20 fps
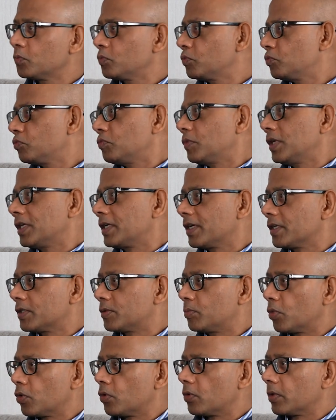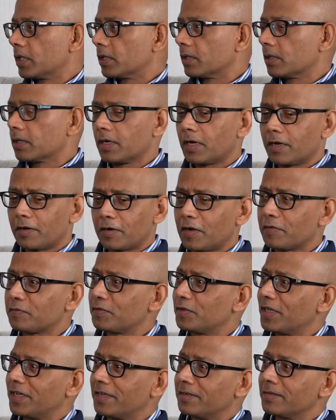It gets boring after
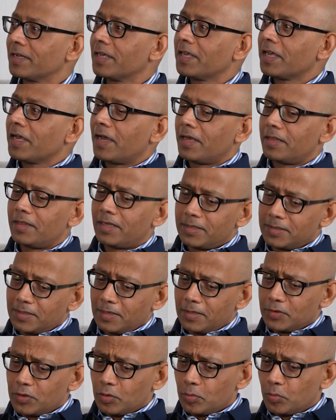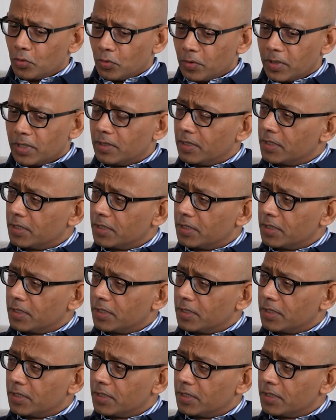that, and that's also boring.